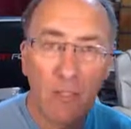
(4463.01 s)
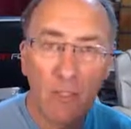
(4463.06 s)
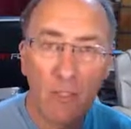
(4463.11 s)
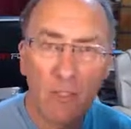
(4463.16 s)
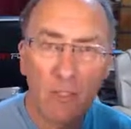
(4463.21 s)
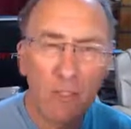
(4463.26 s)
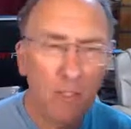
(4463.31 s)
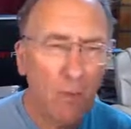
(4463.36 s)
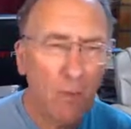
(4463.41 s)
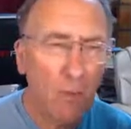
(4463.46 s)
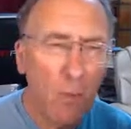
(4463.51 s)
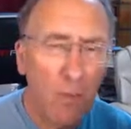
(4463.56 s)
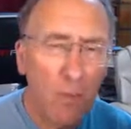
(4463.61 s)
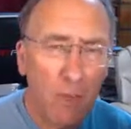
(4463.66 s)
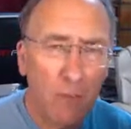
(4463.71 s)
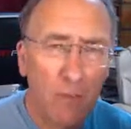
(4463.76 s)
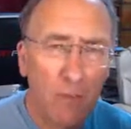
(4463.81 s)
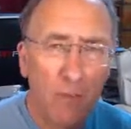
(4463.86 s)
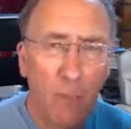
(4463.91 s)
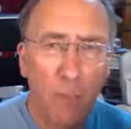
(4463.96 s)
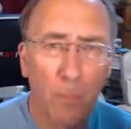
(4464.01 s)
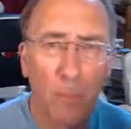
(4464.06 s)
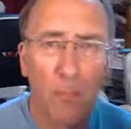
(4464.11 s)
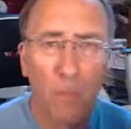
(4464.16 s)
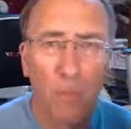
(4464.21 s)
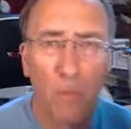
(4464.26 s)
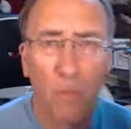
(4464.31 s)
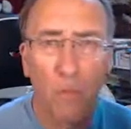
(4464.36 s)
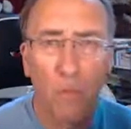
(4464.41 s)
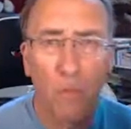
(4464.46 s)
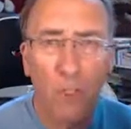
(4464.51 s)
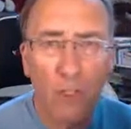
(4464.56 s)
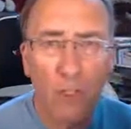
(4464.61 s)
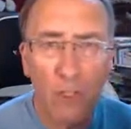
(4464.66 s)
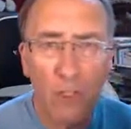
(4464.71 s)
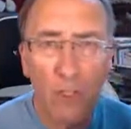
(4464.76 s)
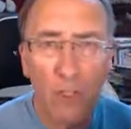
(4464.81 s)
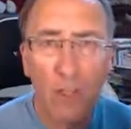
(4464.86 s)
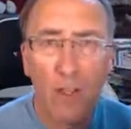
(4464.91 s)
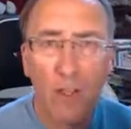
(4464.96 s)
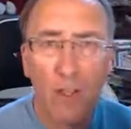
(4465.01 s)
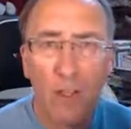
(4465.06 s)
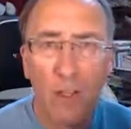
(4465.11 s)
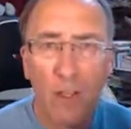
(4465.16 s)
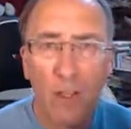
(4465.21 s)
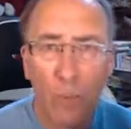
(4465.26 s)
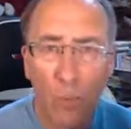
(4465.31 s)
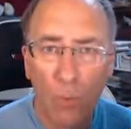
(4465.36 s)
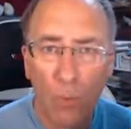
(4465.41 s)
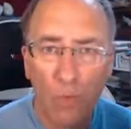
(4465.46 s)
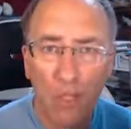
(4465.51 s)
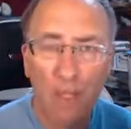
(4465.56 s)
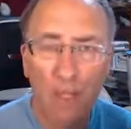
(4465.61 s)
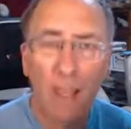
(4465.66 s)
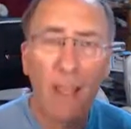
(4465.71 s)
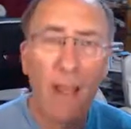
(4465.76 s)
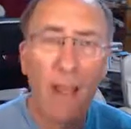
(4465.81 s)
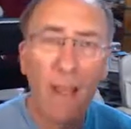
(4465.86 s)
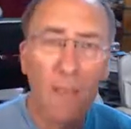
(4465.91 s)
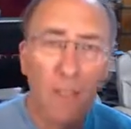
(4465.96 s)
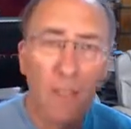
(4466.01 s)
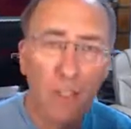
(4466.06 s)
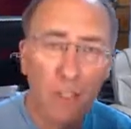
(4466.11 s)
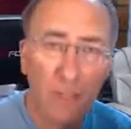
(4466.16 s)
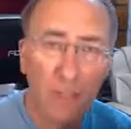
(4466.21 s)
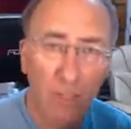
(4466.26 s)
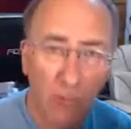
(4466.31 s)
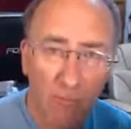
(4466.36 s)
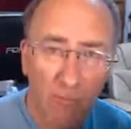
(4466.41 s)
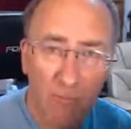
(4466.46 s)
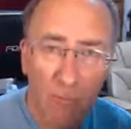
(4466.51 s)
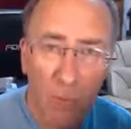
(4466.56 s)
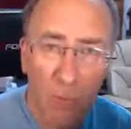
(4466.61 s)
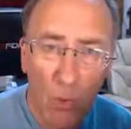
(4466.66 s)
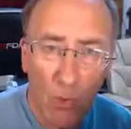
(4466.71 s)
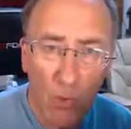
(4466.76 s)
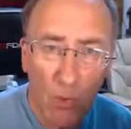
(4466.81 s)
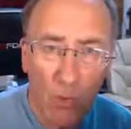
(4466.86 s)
These are wonderful people, and they deserve what they get, and they deserve more.